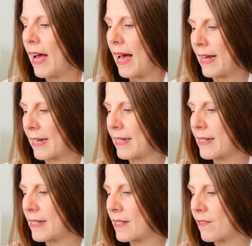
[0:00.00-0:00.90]
at
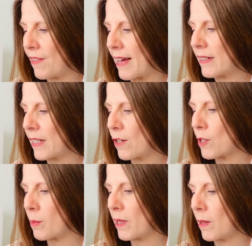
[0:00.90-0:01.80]
London's Foundling
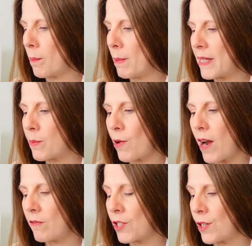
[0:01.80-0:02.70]
Hospital, Bess
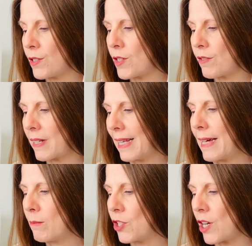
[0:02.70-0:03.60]
Bright returns to
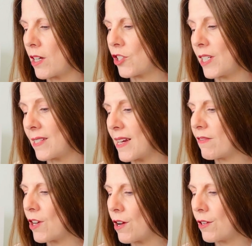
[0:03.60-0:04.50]
reclaim the child she has
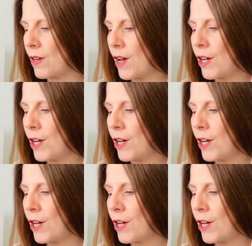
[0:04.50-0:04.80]
never known.